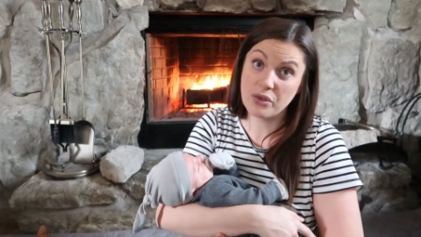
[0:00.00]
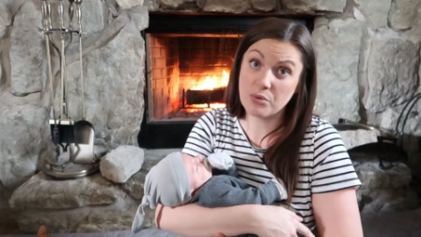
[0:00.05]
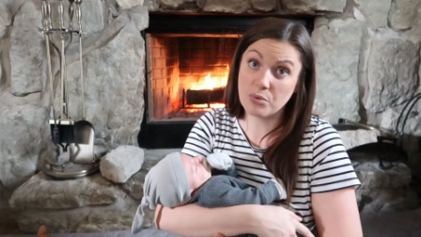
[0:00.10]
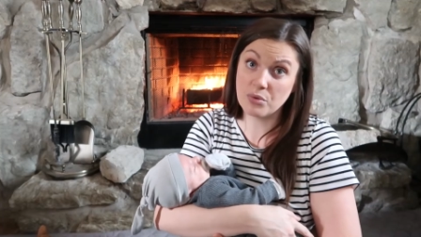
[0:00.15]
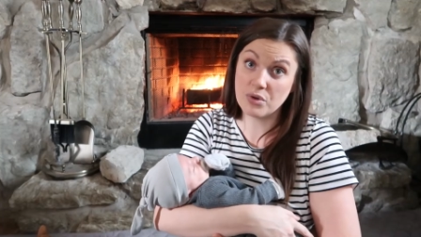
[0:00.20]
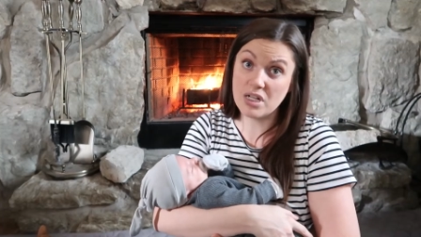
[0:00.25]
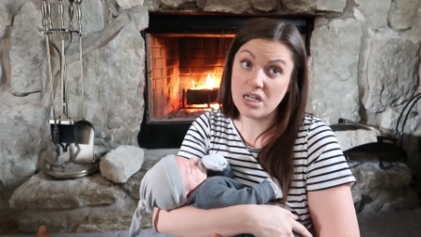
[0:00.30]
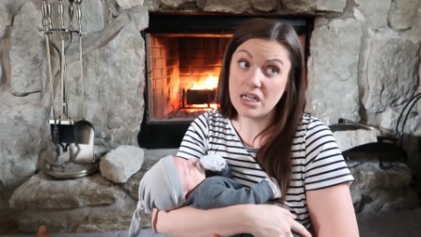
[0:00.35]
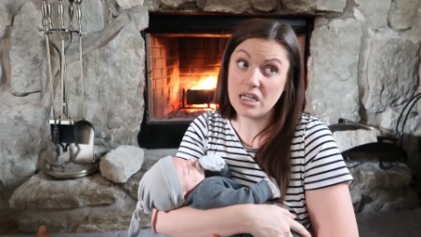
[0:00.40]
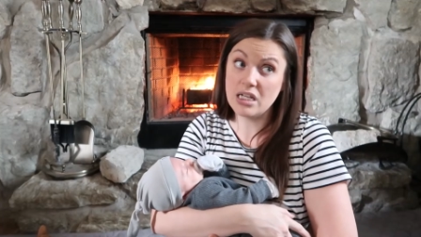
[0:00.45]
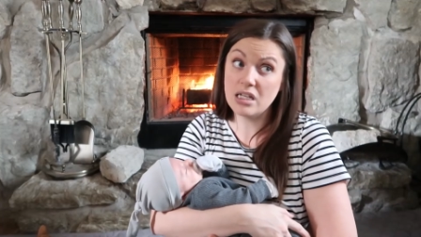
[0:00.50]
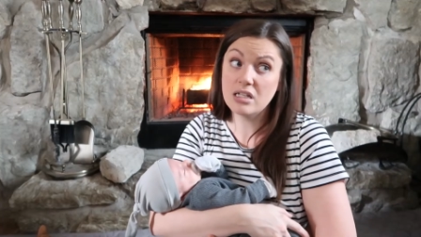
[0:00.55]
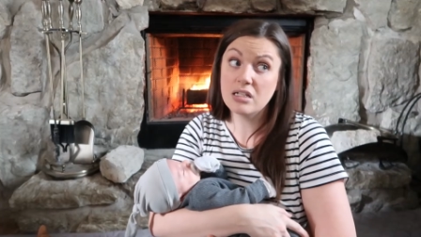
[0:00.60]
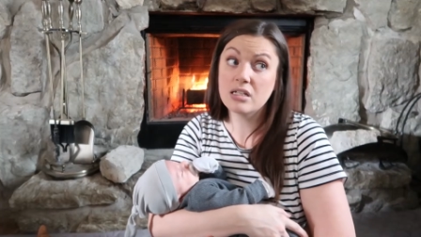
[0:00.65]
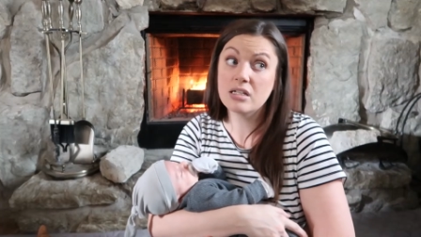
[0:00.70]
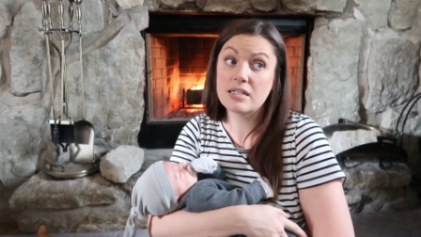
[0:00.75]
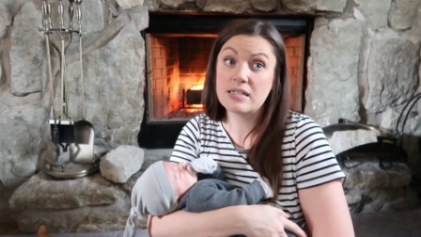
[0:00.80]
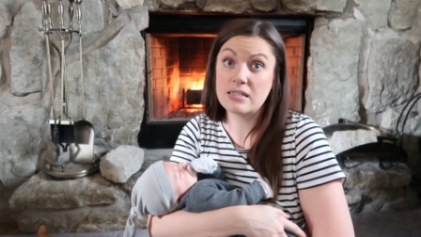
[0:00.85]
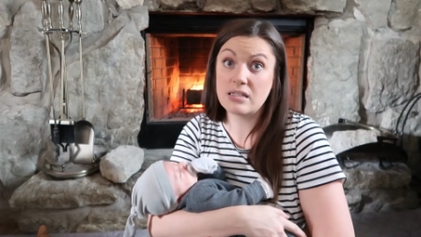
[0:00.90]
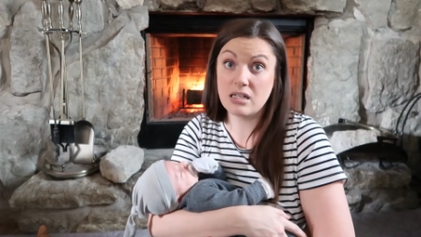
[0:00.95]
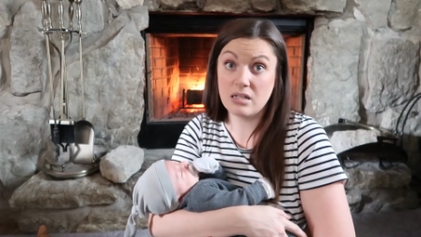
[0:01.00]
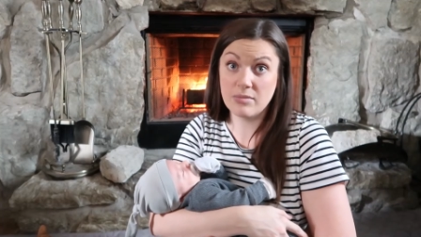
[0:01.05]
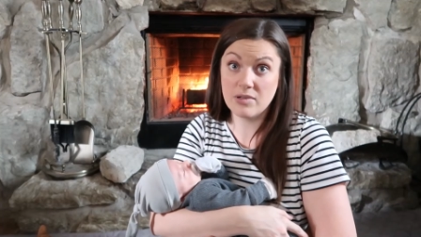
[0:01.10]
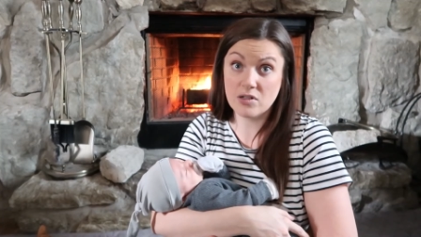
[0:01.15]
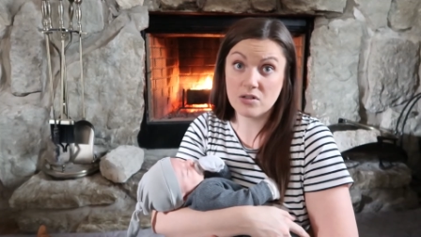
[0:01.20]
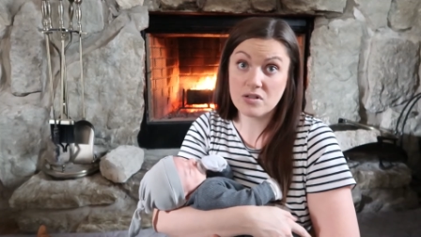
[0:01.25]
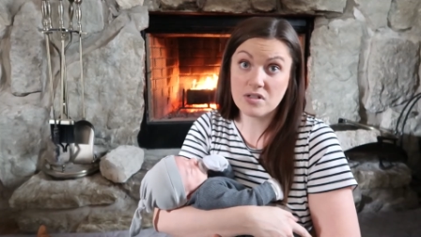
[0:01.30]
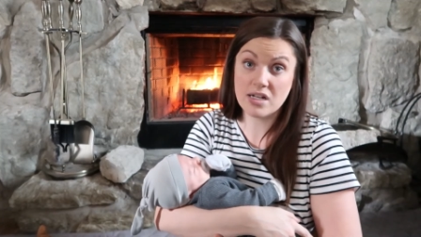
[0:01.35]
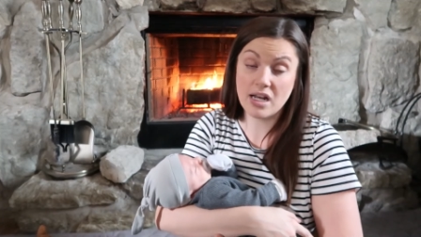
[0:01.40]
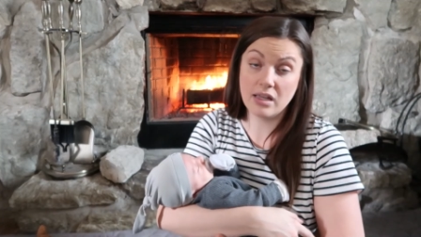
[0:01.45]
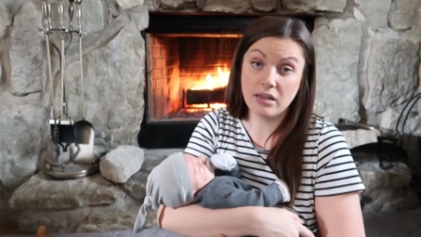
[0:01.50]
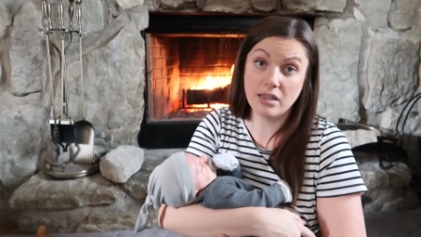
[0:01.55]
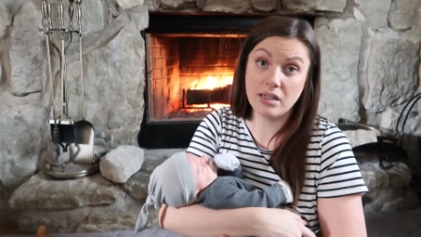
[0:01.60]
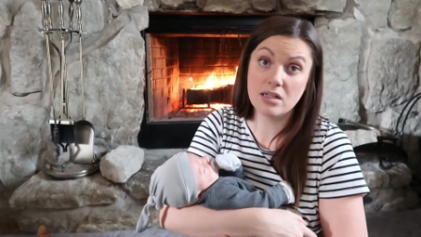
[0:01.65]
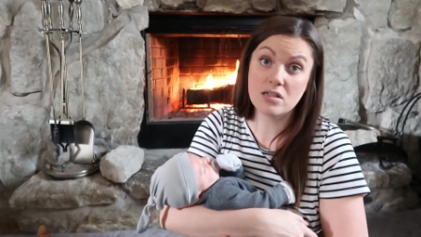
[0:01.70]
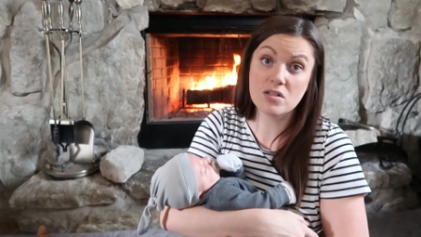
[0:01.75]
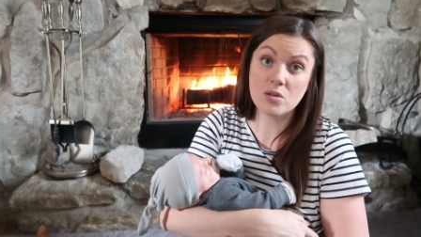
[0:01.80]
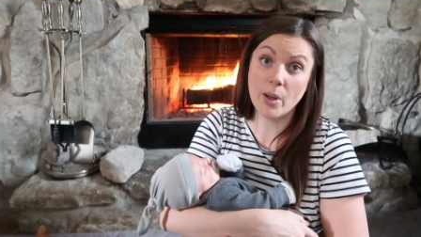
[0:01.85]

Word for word: three centimeters dilated.